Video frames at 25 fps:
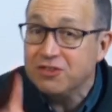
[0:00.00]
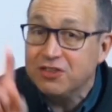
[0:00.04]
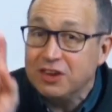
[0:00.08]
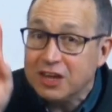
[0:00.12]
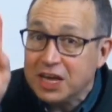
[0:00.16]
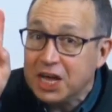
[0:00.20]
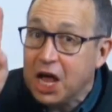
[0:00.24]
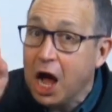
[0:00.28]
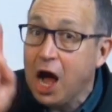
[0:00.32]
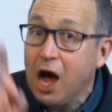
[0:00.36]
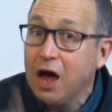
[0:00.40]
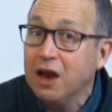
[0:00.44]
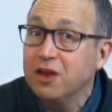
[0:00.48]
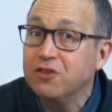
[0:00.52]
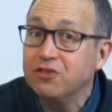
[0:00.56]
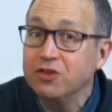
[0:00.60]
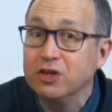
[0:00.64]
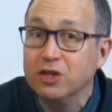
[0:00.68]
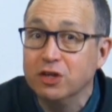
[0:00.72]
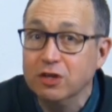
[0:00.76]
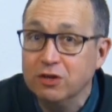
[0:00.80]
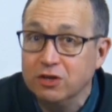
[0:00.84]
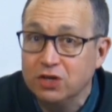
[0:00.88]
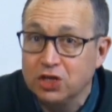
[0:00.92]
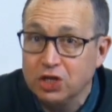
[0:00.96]
See, God is a
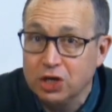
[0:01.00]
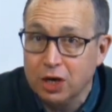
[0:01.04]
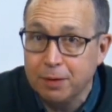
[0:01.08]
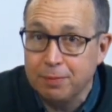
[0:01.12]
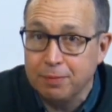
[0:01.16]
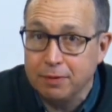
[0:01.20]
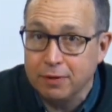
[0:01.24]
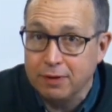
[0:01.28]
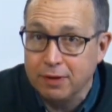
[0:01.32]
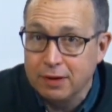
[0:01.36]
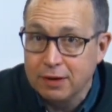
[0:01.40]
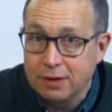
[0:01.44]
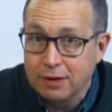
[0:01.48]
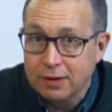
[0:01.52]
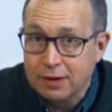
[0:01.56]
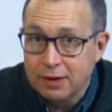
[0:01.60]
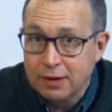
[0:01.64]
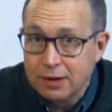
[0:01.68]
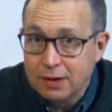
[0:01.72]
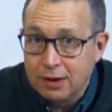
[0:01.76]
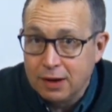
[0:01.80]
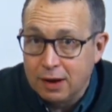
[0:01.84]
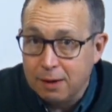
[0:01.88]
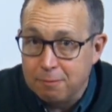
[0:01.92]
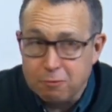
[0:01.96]
good shepherd.
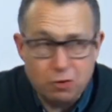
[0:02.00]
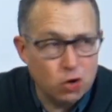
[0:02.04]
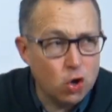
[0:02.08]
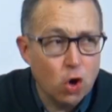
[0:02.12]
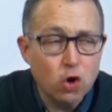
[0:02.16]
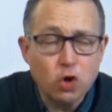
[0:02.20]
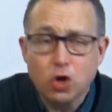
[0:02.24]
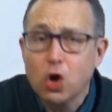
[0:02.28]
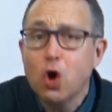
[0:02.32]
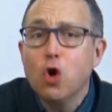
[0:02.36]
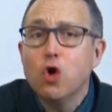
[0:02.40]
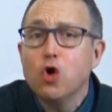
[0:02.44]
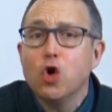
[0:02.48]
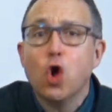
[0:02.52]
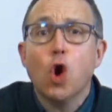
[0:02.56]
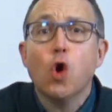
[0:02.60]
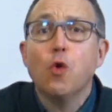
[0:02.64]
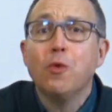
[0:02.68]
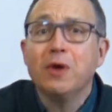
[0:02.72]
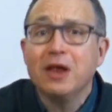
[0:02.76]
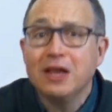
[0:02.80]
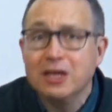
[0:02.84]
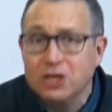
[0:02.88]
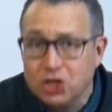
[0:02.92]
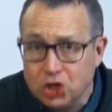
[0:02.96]
Go
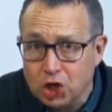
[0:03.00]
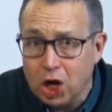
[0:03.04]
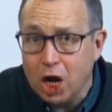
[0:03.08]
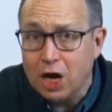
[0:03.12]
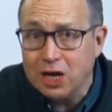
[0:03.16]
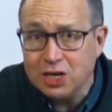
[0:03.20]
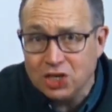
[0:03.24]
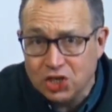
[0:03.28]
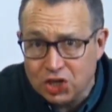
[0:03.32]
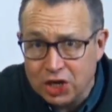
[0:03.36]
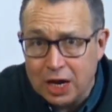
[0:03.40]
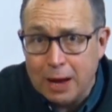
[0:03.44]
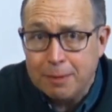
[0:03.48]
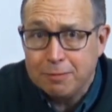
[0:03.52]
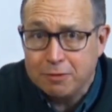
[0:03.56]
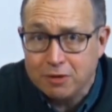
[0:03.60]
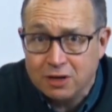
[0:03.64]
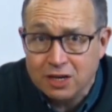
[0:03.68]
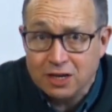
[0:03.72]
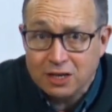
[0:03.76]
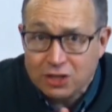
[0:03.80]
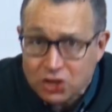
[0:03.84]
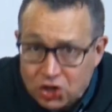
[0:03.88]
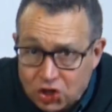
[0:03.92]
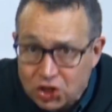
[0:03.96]
read John chapter
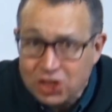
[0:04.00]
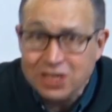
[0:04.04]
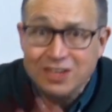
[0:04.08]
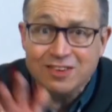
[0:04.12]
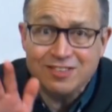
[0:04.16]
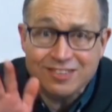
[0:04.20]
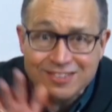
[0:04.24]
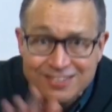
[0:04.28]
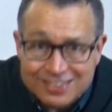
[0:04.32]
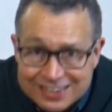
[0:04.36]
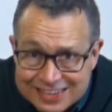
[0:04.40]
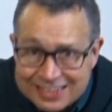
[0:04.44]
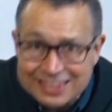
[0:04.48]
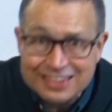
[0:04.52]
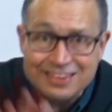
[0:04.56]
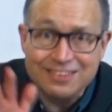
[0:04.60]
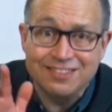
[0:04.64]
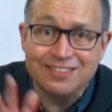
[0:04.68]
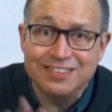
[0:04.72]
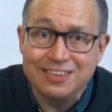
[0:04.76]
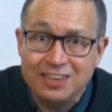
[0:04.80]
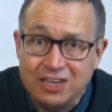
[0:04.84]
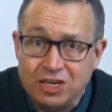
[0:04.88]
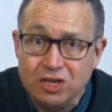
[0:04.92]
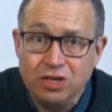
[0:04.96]
10. Jesus
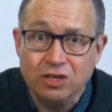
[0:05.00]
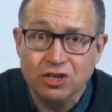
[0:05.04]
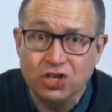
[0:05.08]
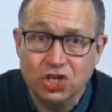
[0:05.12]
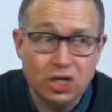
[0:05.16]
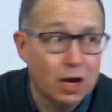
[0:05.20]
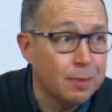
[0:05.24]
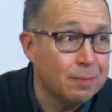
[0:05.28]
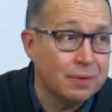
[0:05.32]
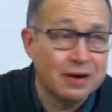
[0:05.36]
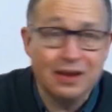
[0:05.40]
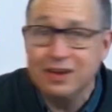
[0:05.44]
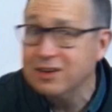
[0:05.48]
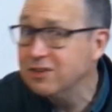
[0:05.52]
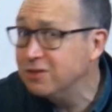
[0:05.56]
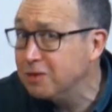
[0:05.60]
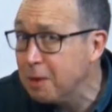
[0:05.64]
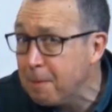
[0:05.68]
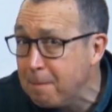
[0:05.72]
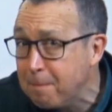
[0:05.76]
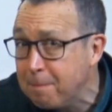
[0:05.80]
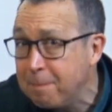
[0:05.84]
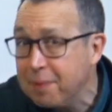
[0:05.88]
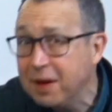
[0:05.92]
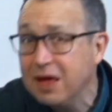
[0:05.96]
is the good shepherd. He's the
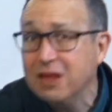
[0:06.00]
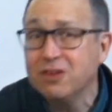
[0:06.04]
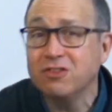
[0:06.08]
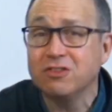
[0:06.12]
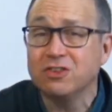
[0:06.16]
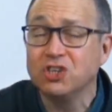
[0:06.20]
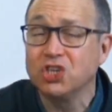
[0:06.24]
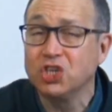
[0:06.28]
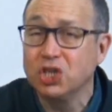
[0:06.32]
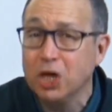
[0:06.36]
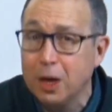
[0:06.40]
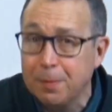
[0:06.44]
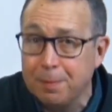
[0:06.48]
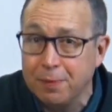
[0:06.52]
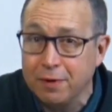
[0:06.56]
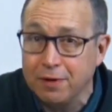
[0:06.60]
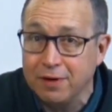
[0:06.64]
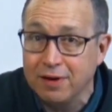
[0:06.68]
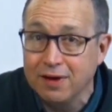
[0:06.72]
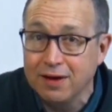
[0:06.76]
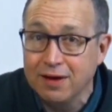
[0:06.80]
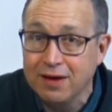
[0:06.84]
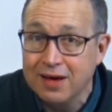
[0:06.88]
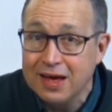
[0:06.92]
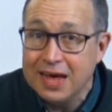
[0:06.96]
best
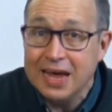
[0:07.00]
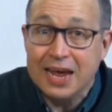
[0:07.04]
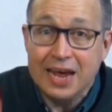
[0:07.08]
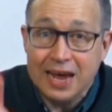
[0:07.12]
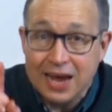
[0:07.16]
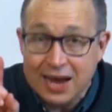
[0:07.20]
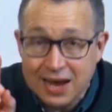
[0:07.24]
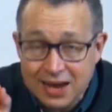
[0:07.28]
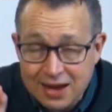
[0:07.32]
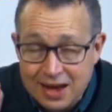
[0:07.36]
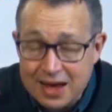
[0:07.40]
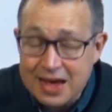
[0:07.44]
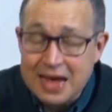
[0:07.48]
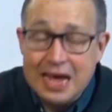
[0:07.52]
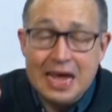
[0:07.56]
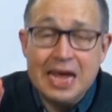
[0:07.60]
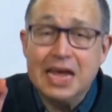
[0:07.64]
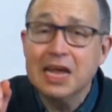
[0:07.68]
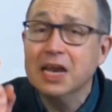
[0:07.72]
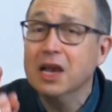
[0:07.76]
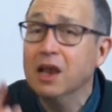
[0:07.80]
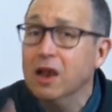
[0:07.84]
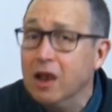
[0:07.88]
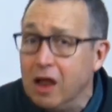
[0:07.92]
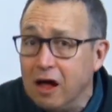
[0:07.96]
shepherd.
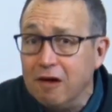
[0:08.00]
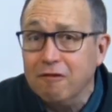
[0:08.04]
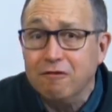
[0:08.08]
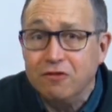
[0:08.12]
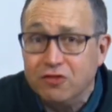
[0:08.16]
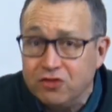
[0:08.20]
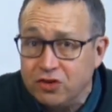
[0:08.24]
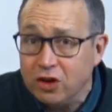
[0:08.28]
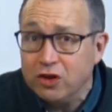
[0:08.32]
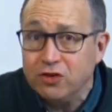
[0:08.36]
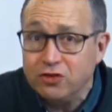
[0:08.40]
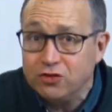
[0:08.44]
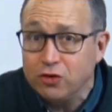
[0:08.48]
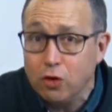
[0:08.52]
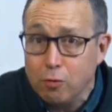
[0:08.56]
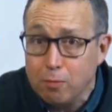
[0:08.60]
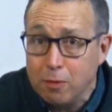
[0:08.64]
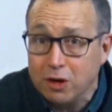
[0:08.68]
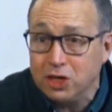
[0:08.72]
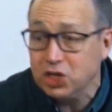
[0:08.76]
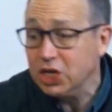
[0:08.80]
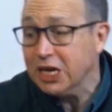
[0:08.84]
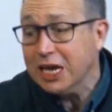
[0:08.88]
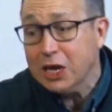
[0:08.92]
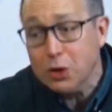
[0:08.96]
He loves us so
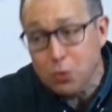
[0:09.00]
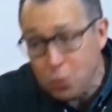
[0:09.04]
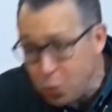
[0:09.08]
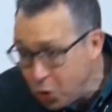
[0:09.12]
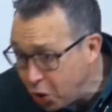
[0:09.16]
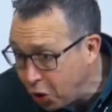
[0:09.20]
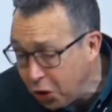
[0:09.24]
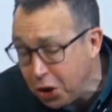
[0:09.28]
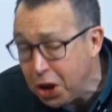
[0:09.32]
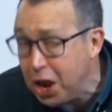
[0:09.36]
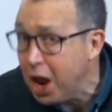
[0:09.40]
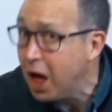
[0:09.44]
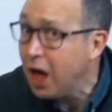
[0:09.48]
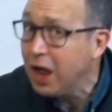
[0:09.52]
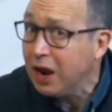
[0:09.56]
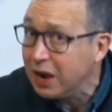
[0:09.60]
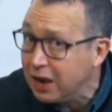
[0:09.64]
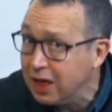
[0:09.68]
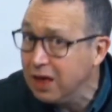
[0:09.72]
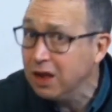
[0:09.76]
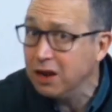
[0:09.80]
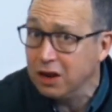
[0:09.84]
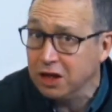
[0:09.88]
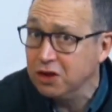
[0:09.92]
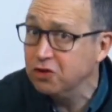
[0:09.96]
much, he will not
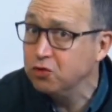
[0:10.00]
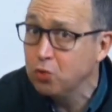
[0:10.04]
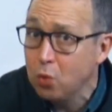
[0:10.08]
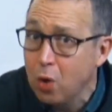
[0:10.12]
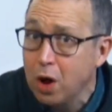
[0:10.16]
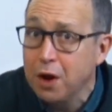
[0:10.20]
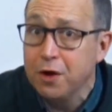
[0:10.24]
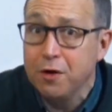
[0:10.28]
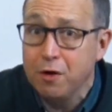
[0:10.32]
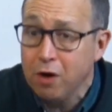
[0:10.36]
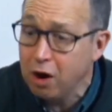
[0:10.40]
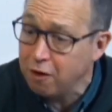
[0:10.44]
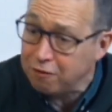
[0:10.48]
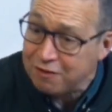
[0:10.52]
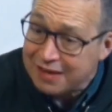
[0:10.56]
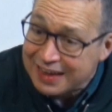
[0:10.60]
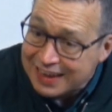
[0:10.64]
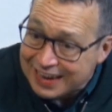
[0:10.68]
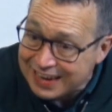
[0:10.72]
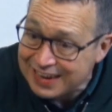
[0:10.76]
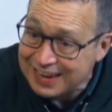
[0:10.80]
let us wander off.